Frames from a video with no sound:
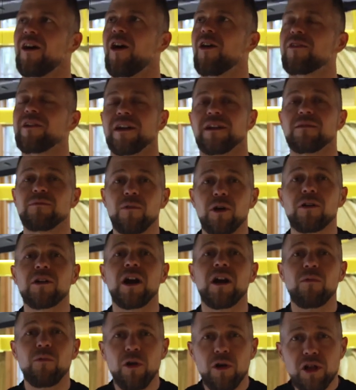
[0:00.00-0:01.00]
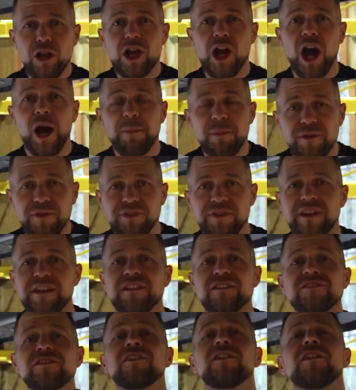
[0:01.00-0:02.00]
Okay, well, a couple
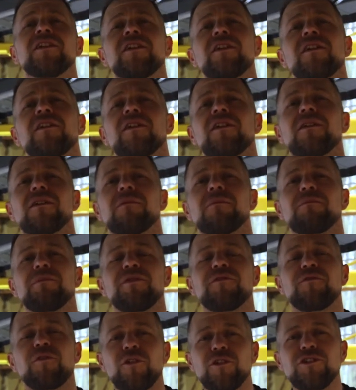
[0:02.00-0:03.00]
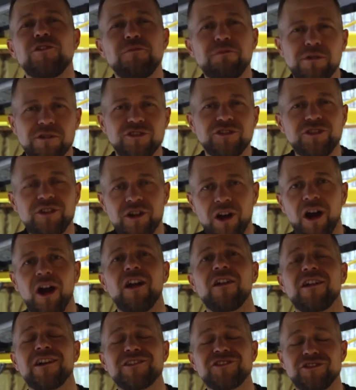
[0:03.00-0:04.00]
things. Before you put your
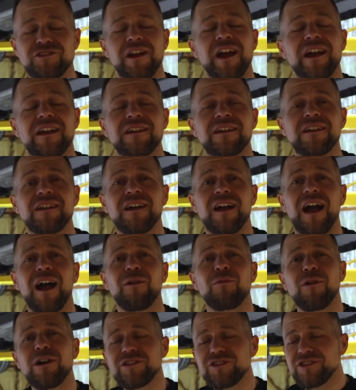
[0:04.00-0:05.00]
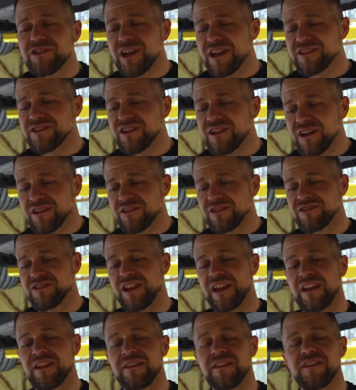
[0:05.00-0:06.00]
car on track, I want you guys to
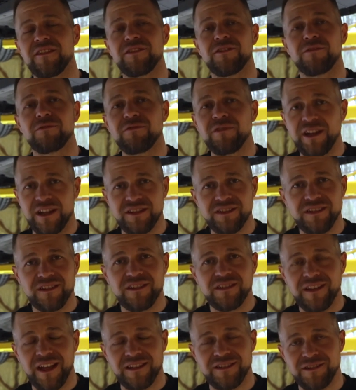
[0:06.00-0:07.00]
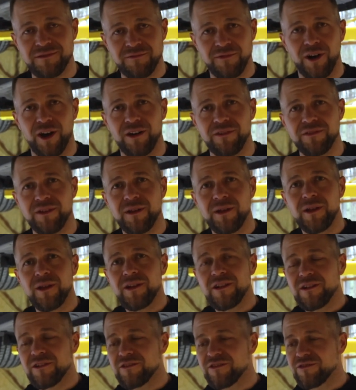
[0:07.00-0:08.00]
understand the risk that's involved.
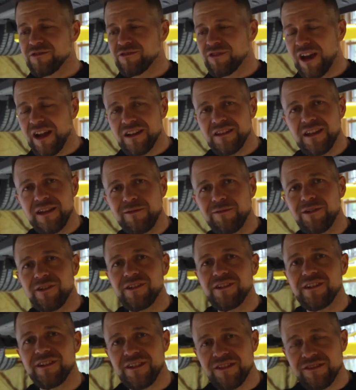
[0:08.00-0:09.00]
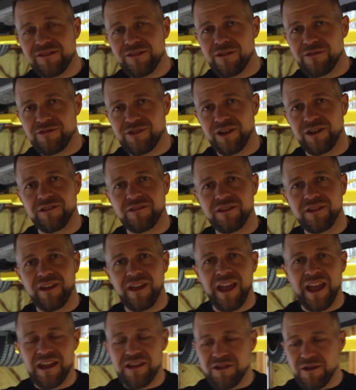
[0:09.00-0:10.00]
Track day work is no joke,
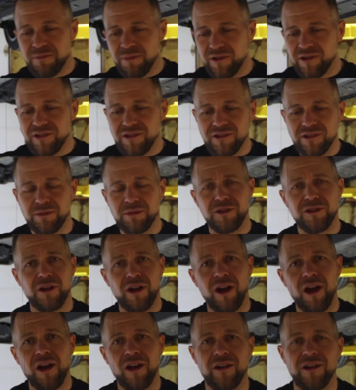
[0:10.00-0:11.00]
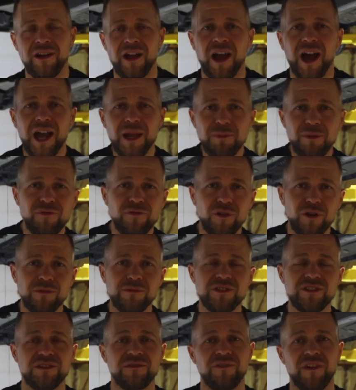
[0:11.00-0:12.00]
and you're putting your car in a high
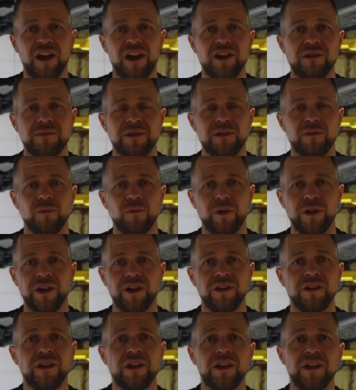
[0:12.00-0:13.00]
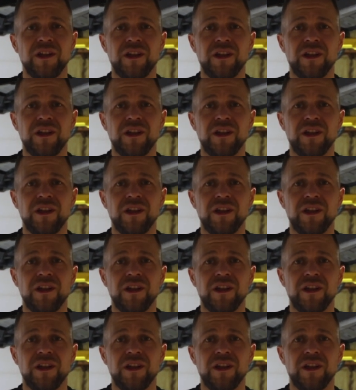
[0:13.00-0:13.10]
performance environment where